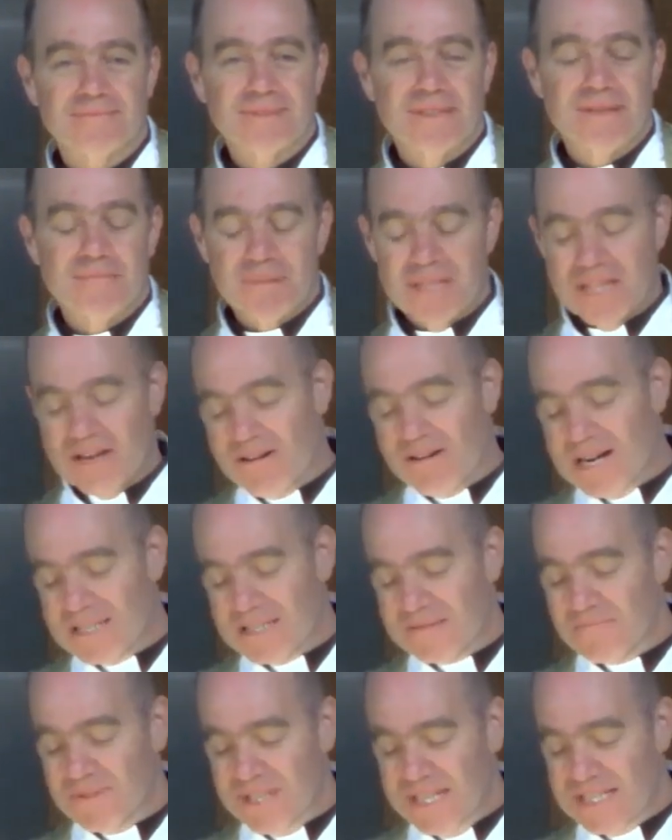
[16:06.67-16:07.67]
But there are
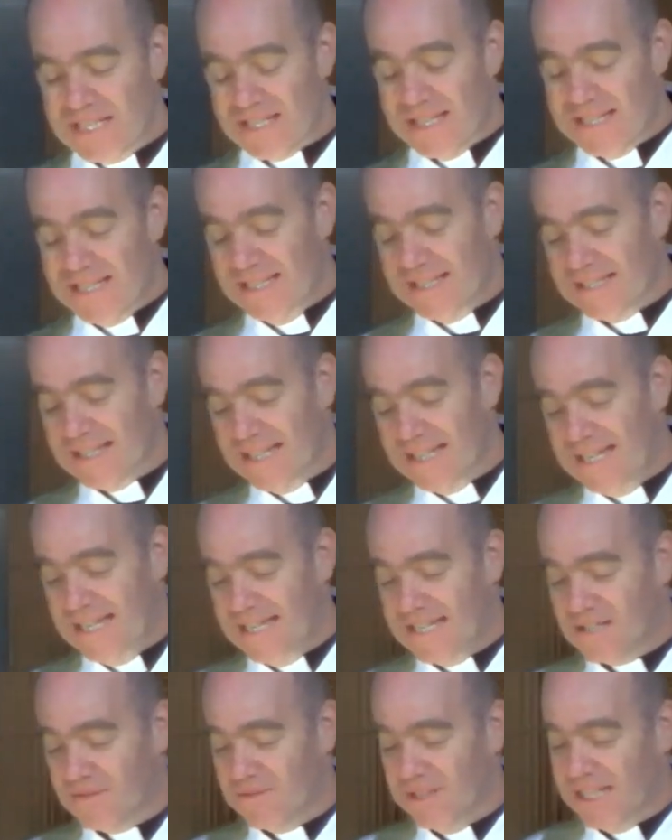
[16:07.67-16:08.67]
some things I think that are
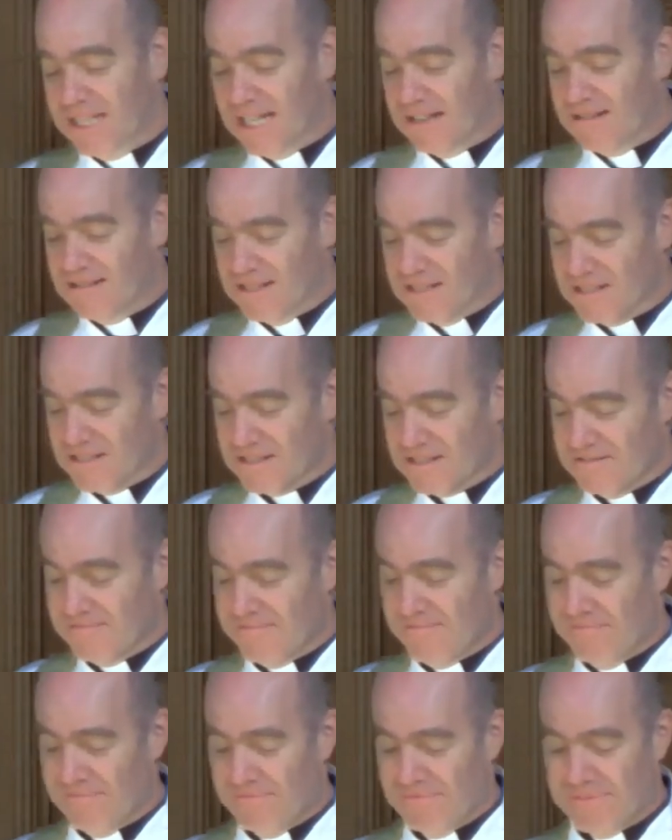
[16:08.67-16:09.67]
here to encourage us.
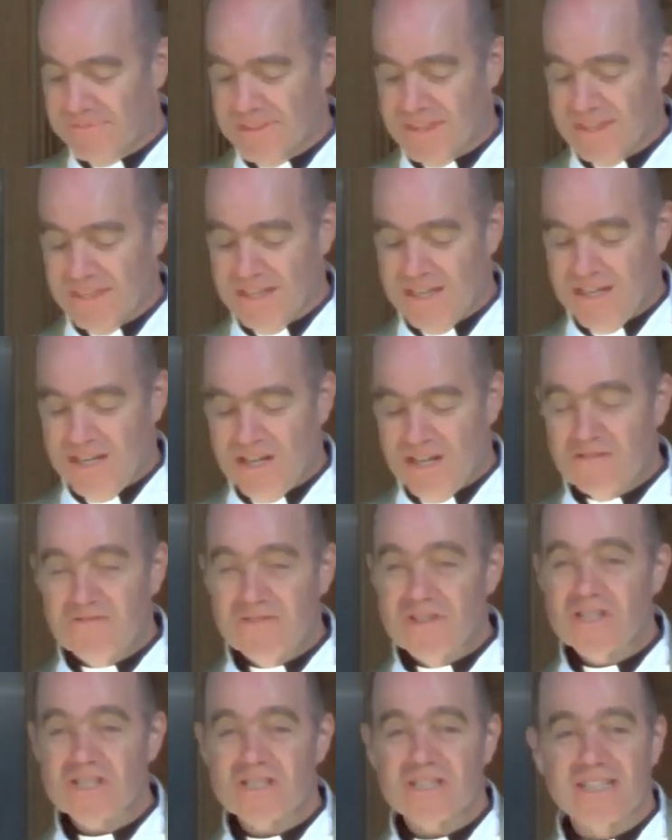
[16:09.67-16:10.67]

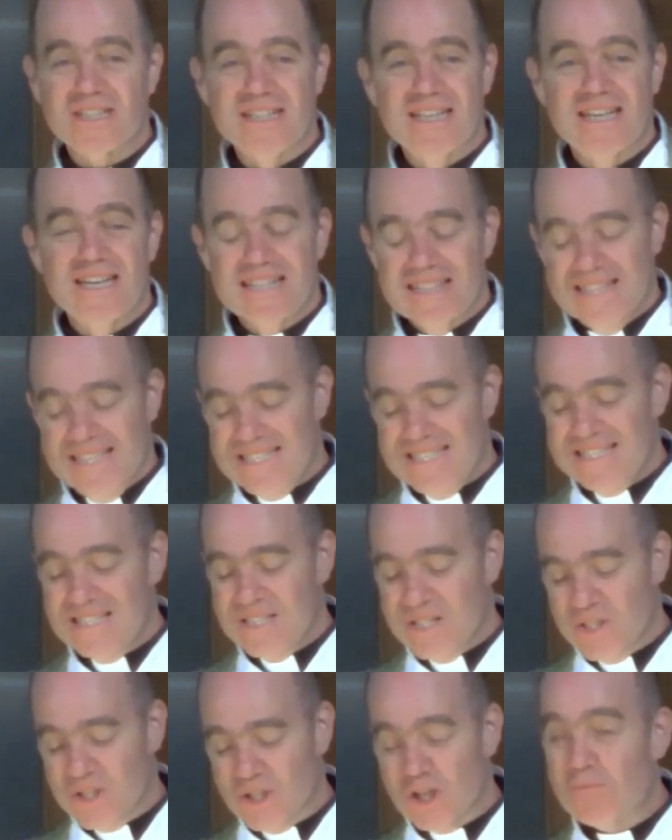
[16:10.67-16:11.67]
Firstly, this is
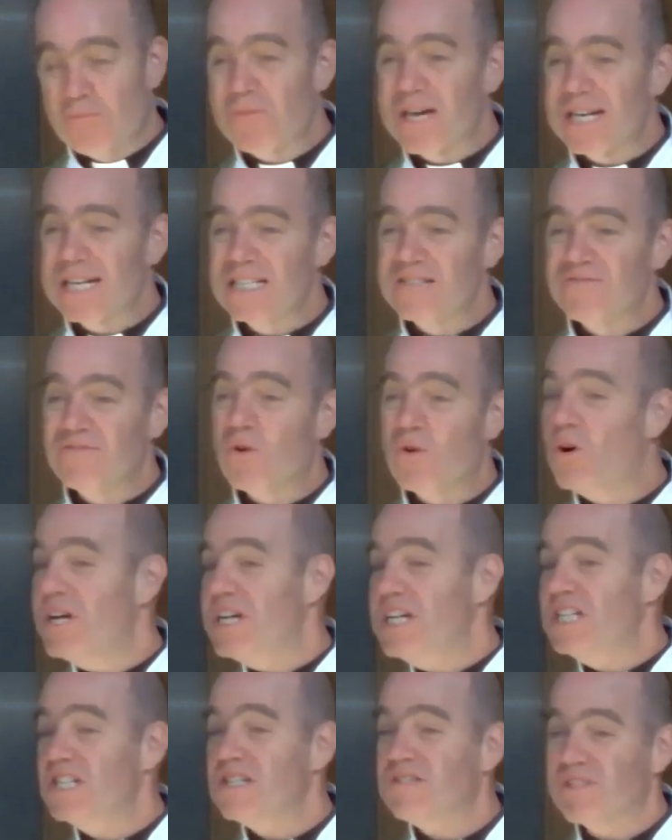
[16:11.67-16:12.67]
a job that is for
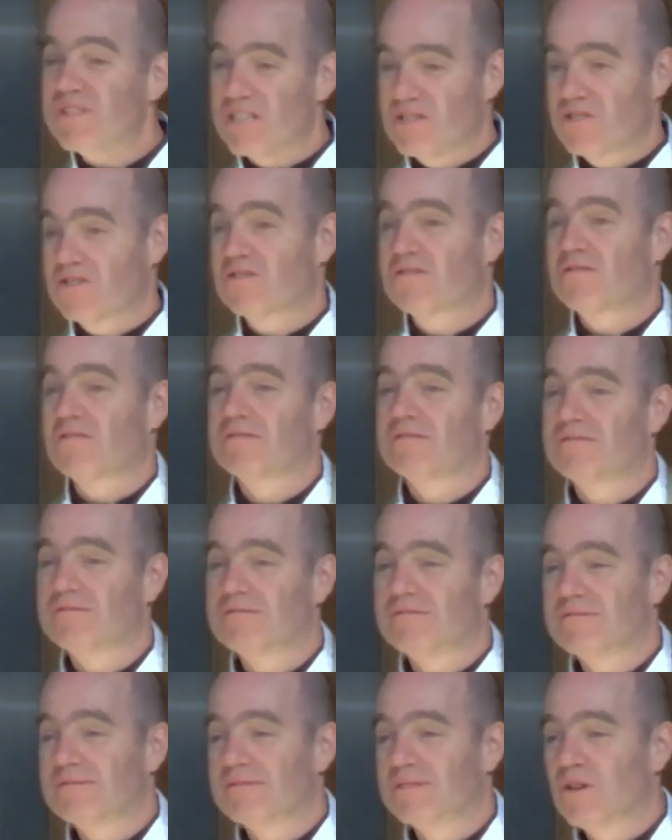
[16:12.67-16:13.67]
each of us.
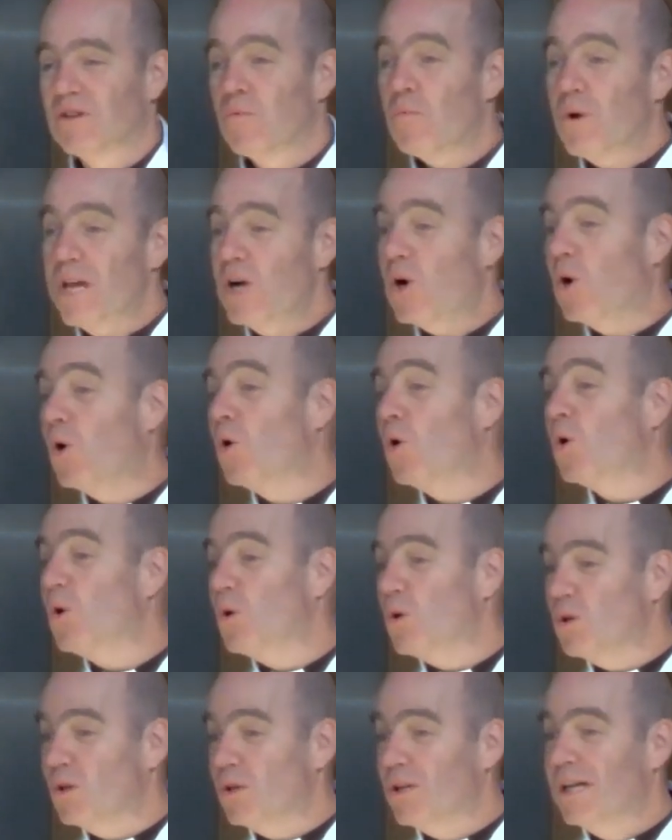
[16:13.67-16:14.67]
We
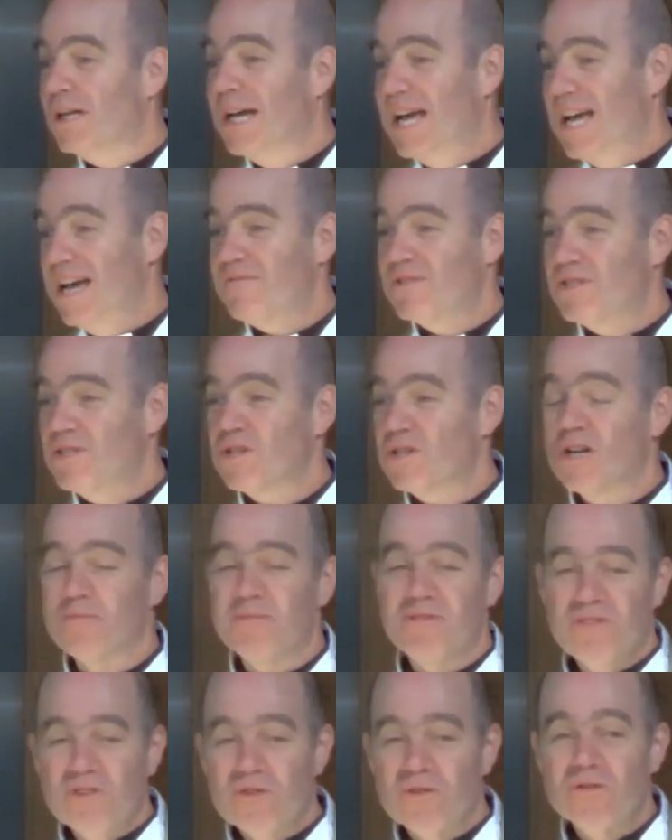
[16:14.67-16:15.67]
all have a job.
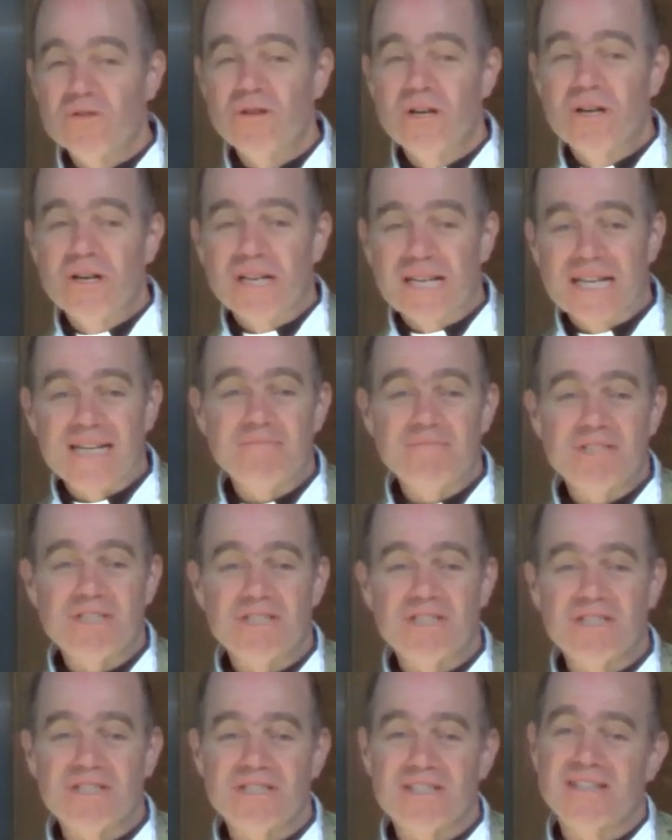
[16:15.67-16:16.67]
If you come to
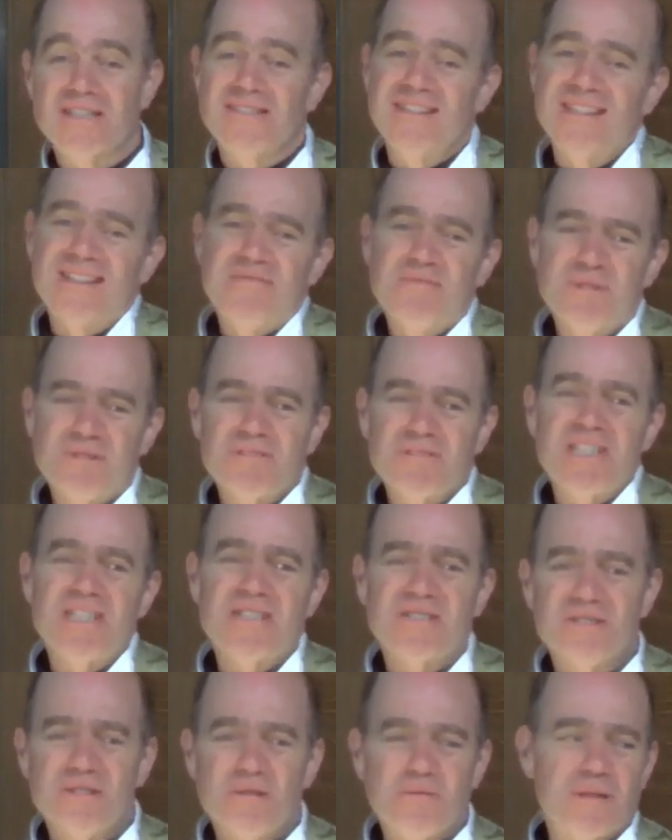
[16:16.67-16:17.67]
church and go, I'm not really
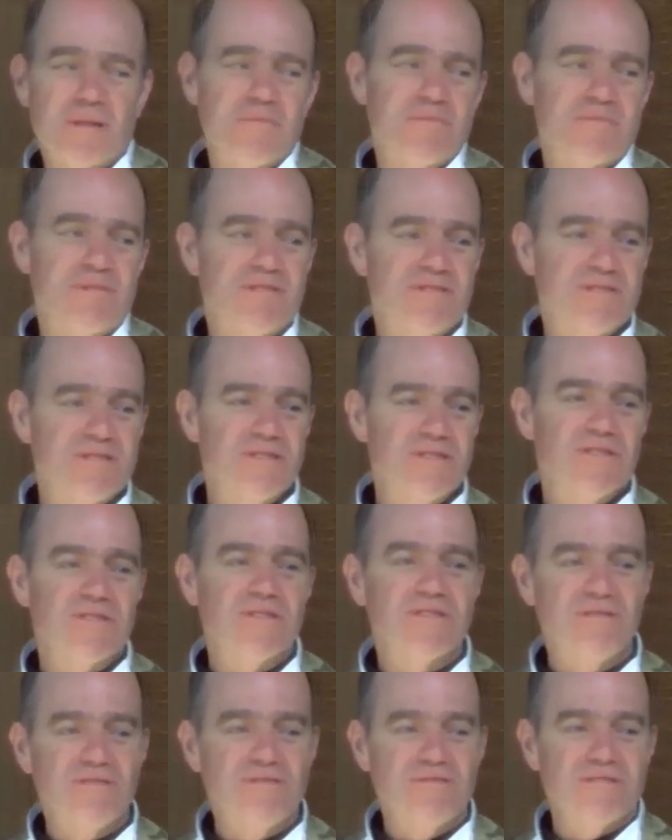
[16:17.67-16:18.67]
sure what I'm supposed to
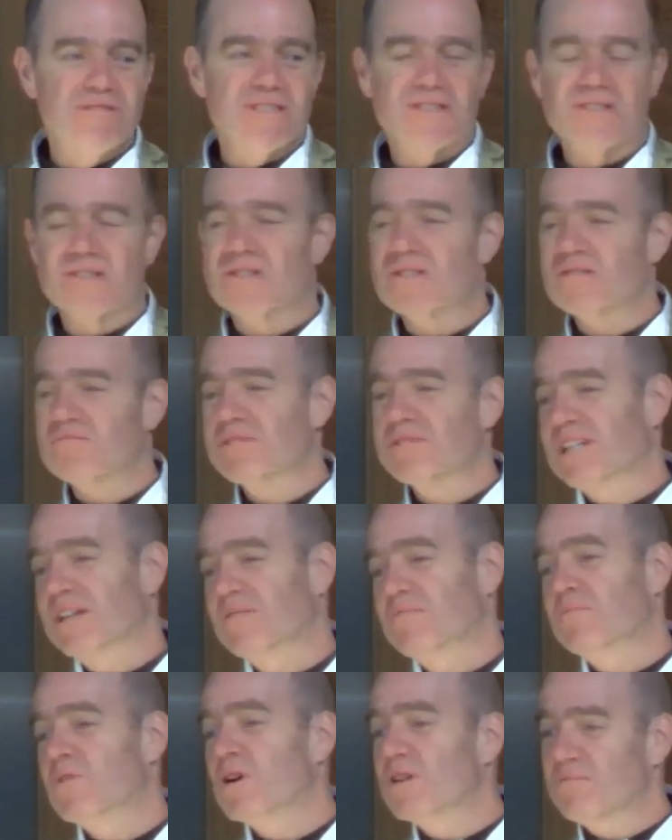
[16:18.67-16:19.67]
do. Does God really
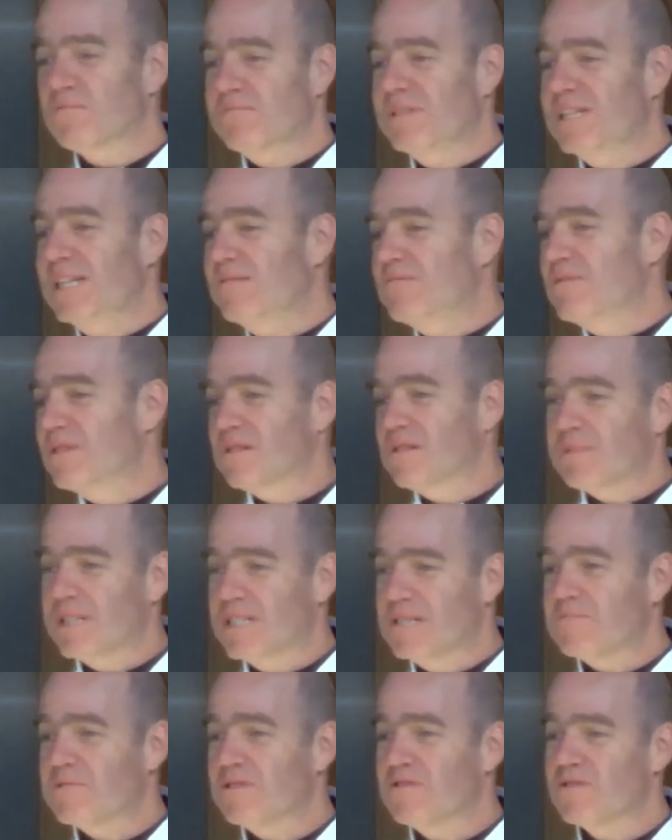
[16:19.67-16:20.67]
want me? What am I
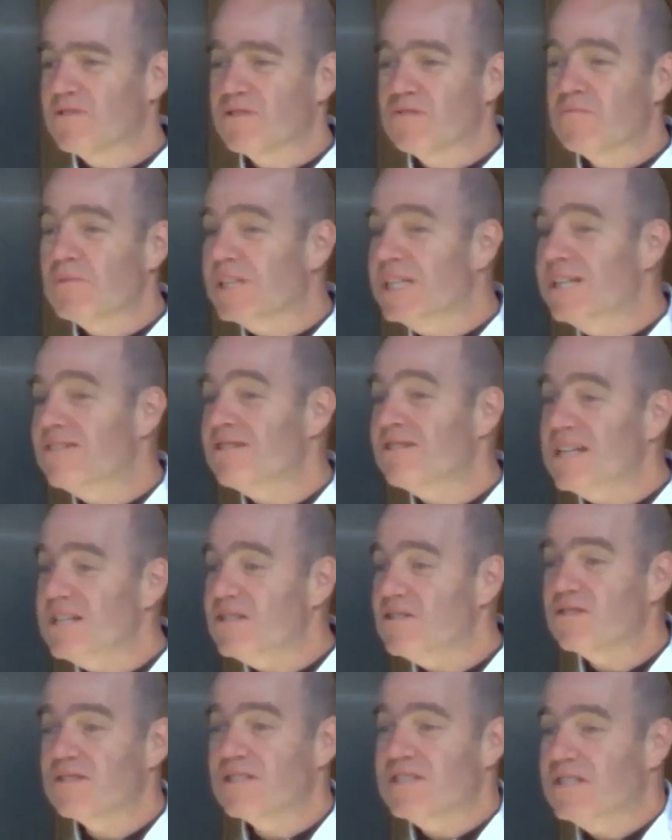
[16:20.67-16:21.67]
supposed to do? Well, here it
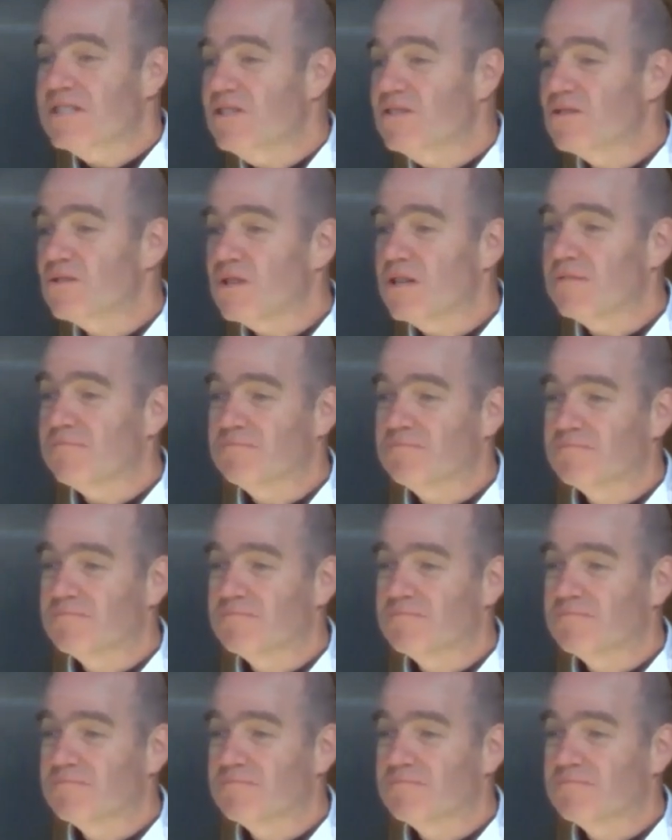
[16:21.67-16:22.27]
is. This is your job.